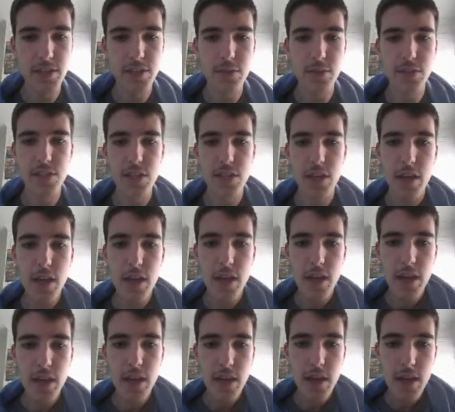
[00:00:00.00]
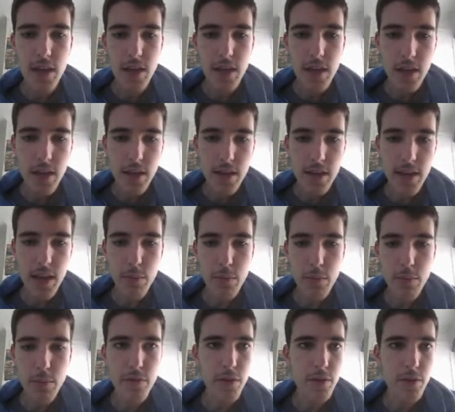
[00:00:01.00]
horse. Now we
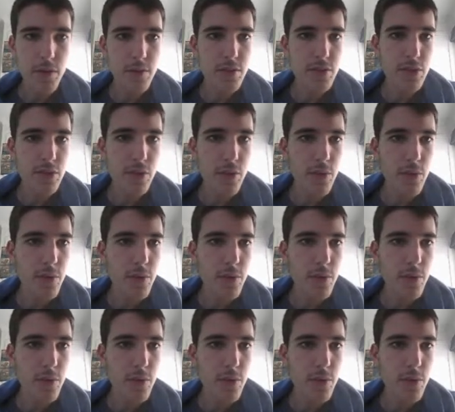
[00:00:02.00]
move on to